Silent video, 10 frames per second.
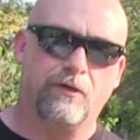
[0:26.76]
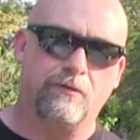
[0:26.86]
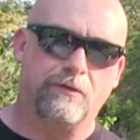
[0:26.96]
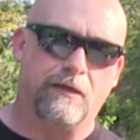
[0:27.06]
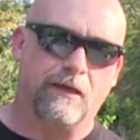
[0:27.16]
to show
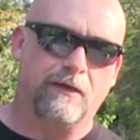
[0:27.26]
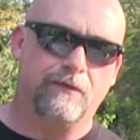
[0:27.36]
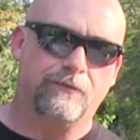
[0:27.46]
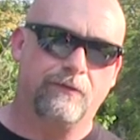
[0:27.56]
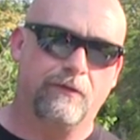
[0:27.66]
you
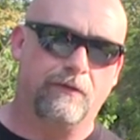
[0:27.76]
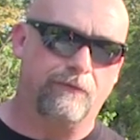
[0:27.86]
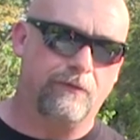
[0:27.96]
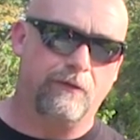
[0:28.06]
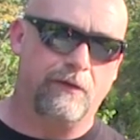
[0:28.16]
guys.
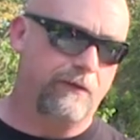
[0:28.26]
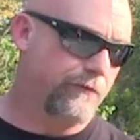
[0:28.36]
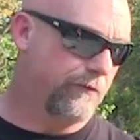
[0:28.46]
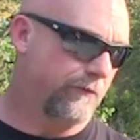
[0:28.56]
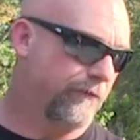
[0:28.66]
If any
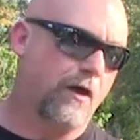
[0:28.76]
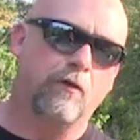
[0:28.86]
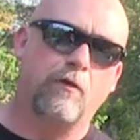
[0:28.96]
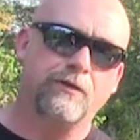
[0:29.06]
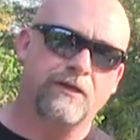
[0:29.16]
of you that
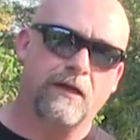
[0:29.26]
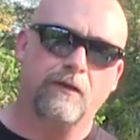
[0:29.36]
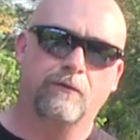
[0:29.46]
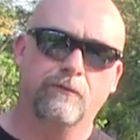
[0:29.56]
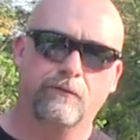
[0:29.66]
follow our
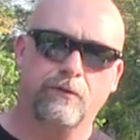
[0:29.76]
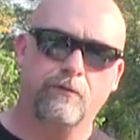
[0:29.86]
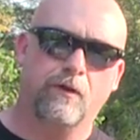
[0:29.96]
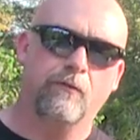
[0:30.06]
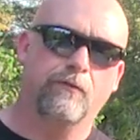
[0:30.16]
channel, you
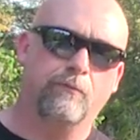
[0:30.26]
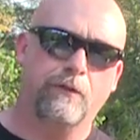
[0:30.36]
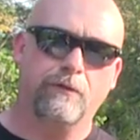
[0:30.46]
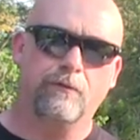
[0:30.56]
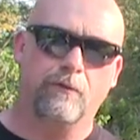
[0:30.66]
know that
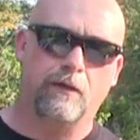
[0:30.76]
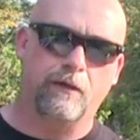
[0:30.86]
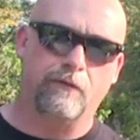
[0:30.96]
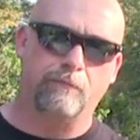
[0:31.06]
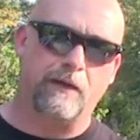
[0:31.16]
we do a
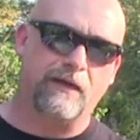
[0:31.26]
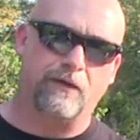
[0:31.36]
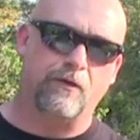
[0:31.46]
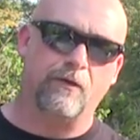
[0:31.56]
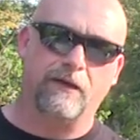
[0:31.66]
lot of
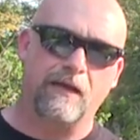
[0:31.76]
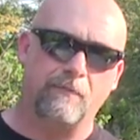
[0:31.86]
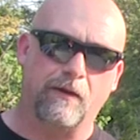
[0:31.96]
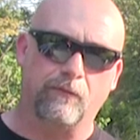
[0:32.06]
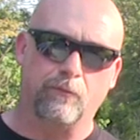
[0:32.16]
packing our
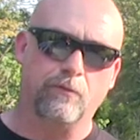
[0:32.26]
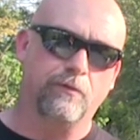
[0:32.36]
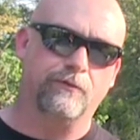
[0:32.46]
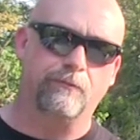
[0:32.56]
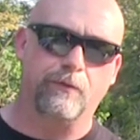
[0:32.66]
game out of the
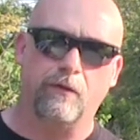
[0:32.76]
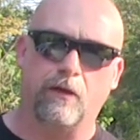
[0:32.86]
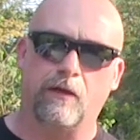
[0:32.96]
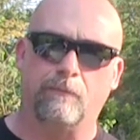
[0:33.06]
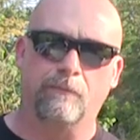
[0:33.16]
woods and we hunt a
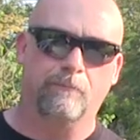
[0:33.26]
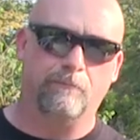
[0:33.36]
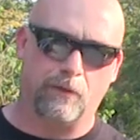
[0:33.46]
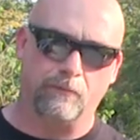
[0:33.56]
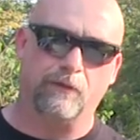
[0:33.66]
lot
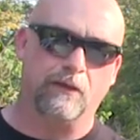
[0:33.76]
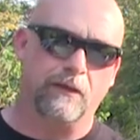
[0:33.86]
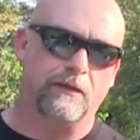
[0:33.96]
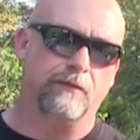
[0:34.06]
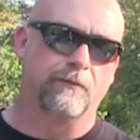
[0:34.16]
of public
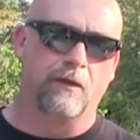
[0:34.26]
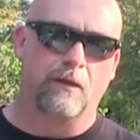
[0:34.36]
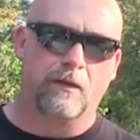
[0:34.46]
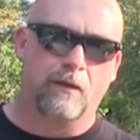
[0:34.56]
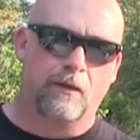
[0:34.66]
land.
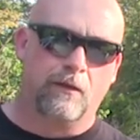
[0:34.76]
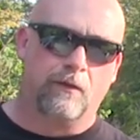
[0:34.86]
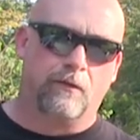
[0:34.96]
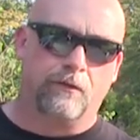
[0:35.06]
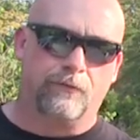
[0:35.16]

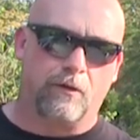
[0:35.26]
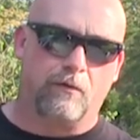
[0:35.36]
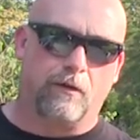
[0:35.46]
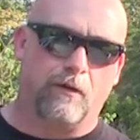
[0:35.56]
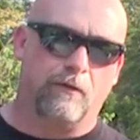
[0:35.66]

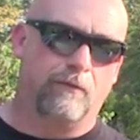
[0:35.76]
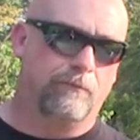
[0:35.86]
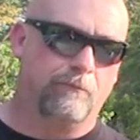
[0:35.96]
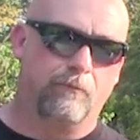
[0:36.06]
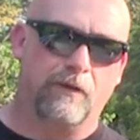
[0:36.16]
So
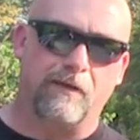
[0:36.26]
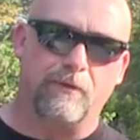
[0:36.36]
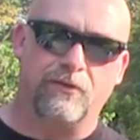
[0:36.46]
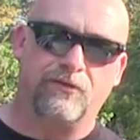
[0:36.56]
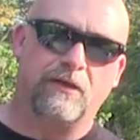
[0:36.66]
with that
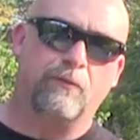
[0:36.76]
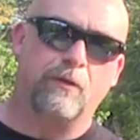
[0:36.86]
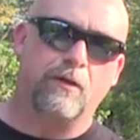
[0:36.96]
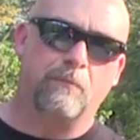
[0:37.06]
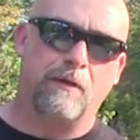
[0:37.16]
being said,
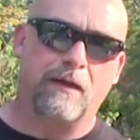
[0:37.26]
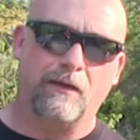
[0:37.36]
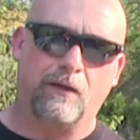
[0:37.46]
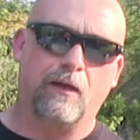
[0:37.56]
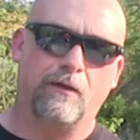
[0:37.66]
we hunt
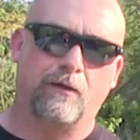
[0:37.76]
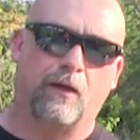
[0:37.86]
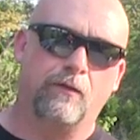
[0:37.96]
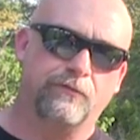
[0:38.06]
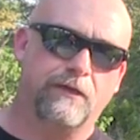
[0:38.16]
behind a lot of
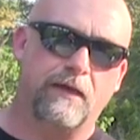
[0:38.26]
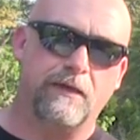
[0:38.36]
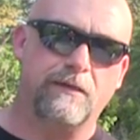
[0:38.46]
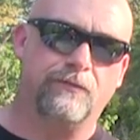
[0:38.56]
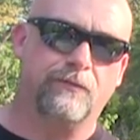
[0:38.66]
closed
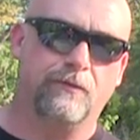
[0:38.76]
gates,